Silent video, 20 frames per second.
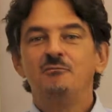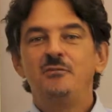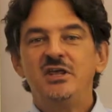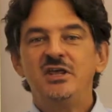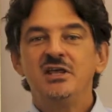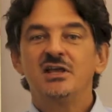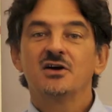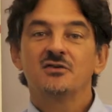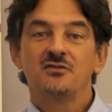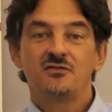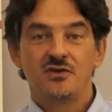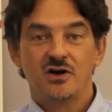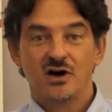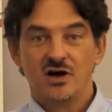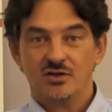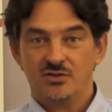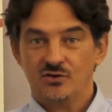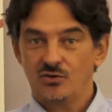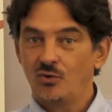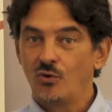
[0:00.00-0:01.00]
Being a
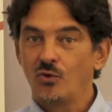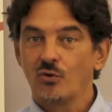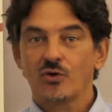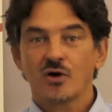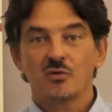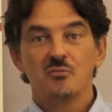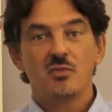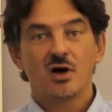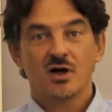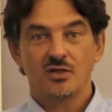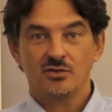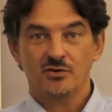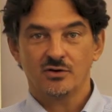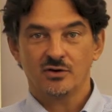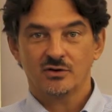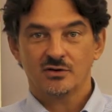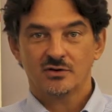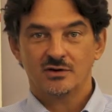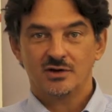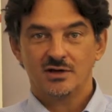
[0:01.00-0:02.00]
father or a
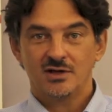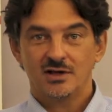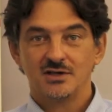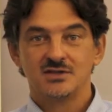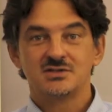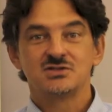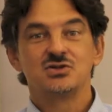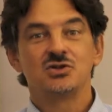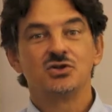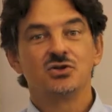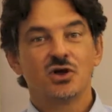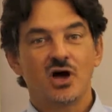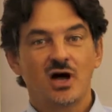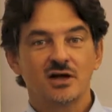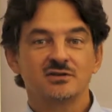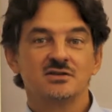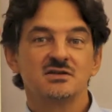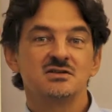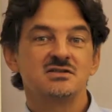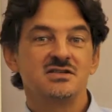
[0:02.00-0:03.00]
mother is
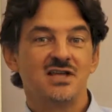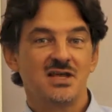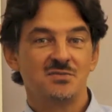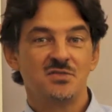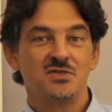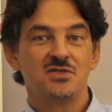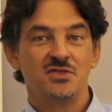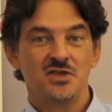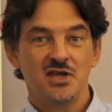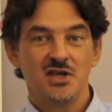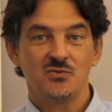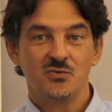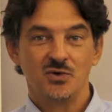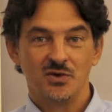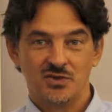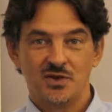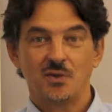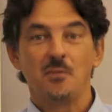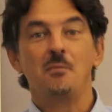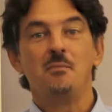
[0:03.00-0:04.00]
not the same thing
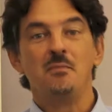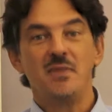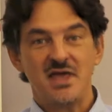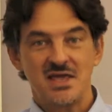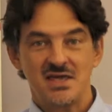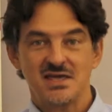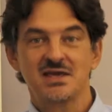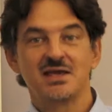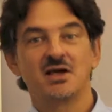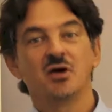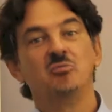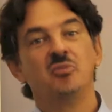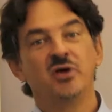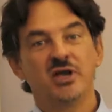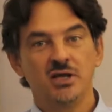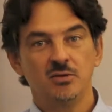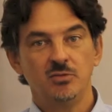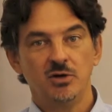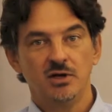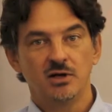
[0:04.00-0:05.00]
with making a
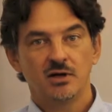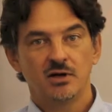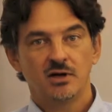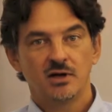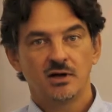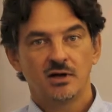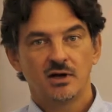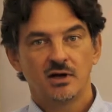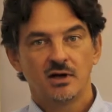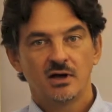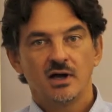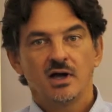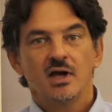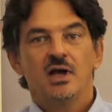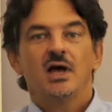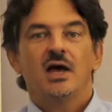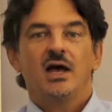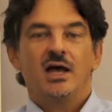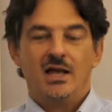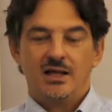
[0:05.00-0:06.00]
baby.
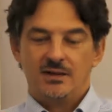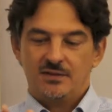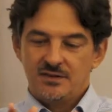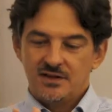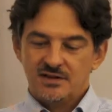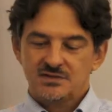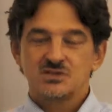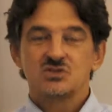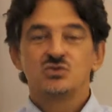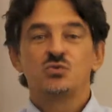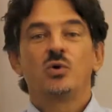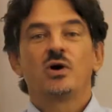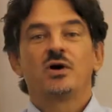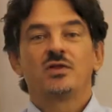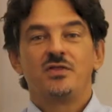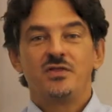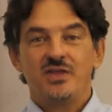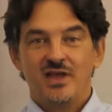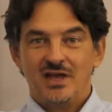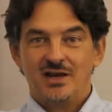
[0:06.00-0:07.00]
And this is
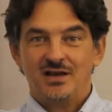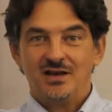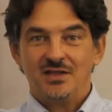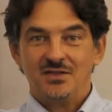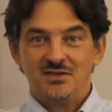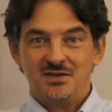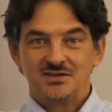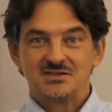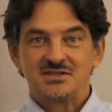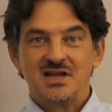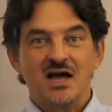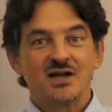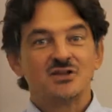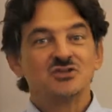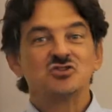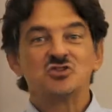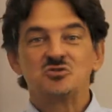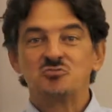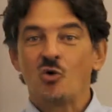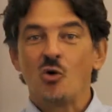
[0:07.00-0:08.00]
where then this
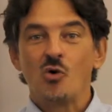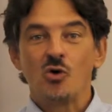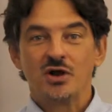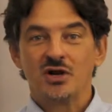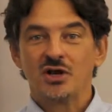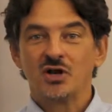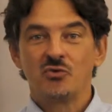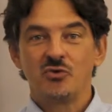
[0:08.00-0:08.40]
unspoken